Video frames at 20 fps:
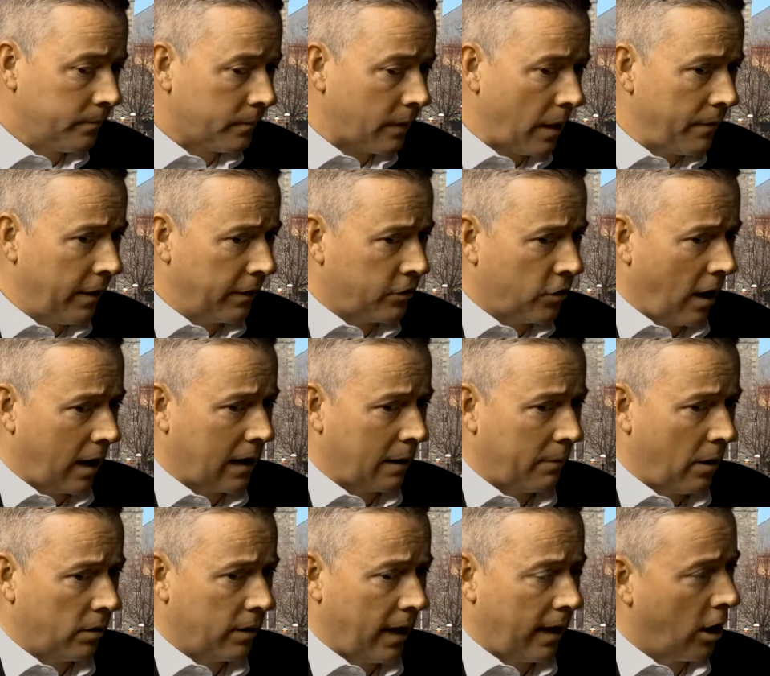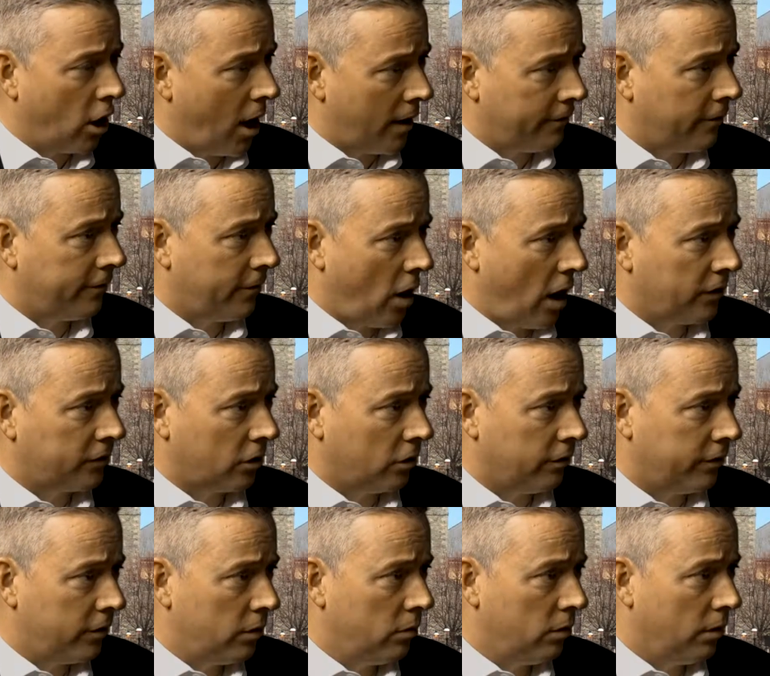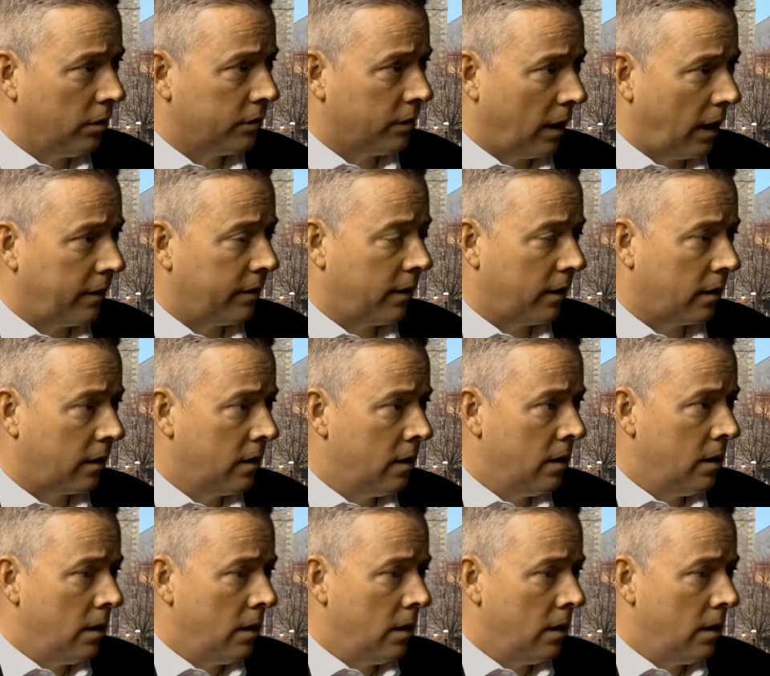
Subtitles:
they talk about getting off of fossil fuels, and I think